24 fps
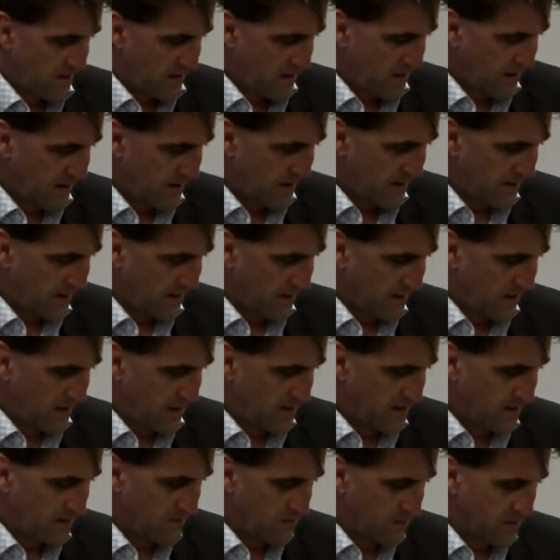And
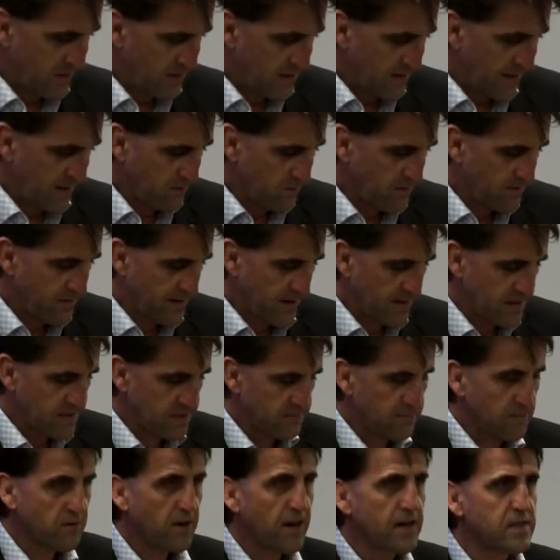in doing that, we've had
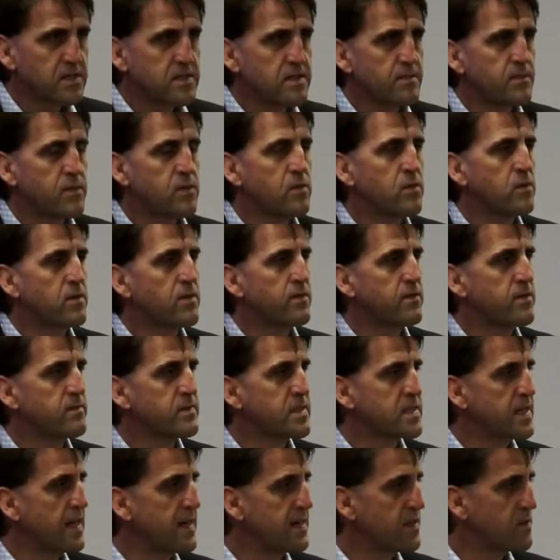some great support from
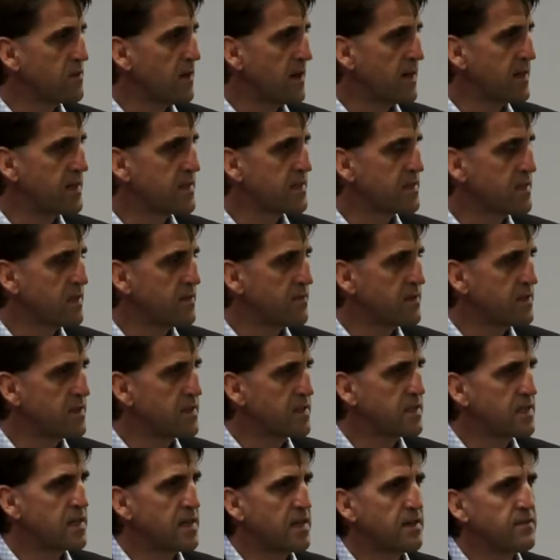State Training
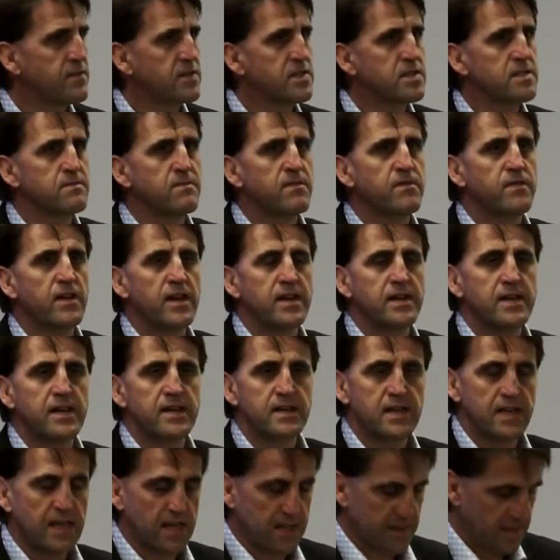Services to give us some funding
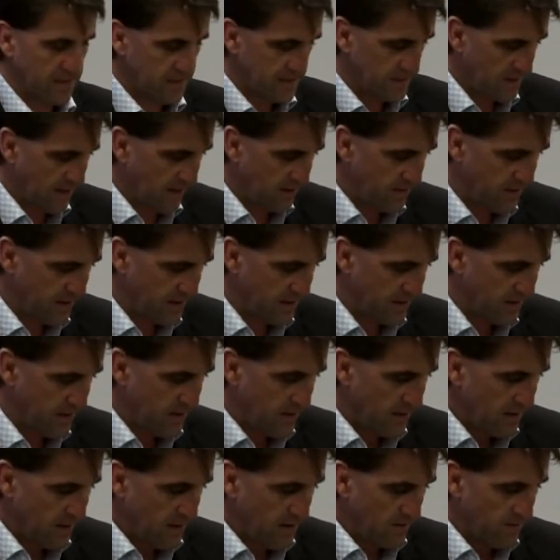to get this going,
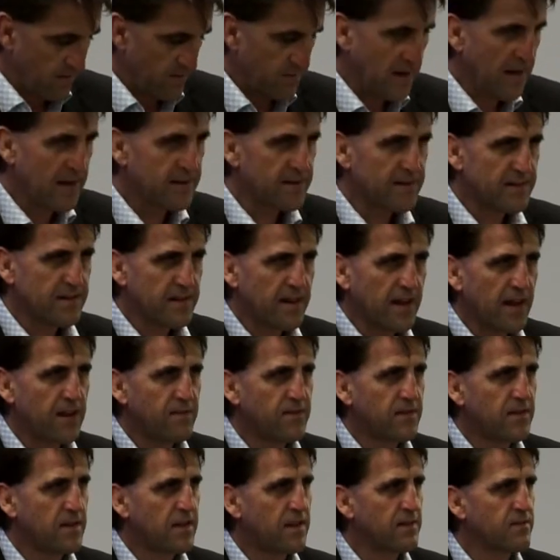from Hunter
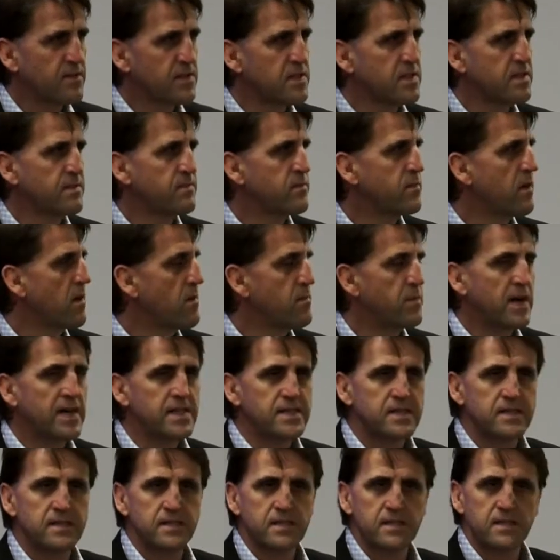TAFE to give us some
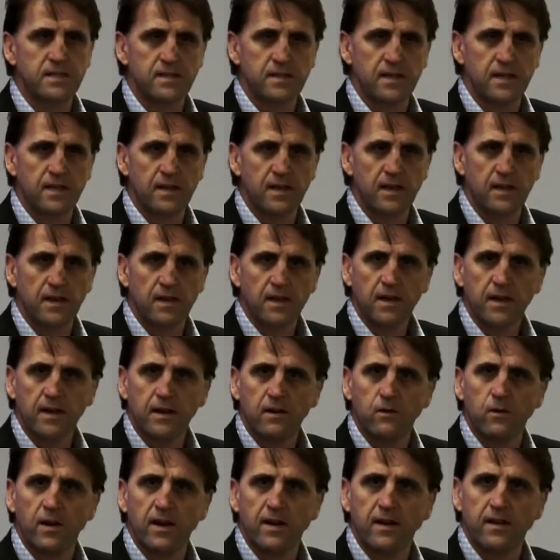robustness to the
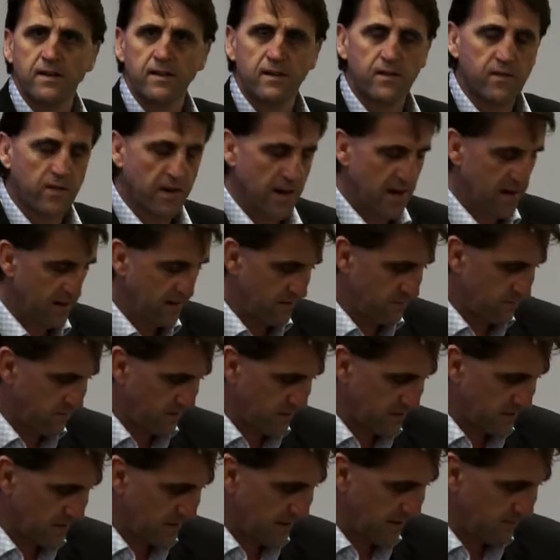accredited training that we'll
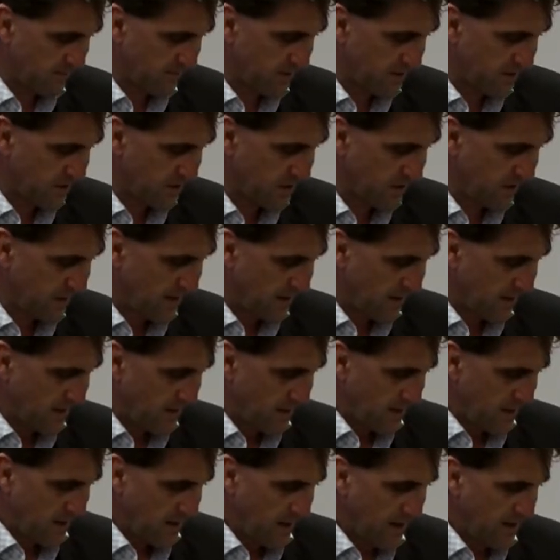establish,
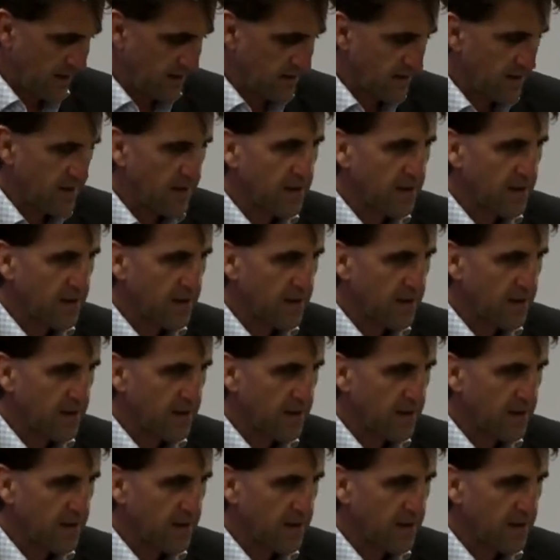and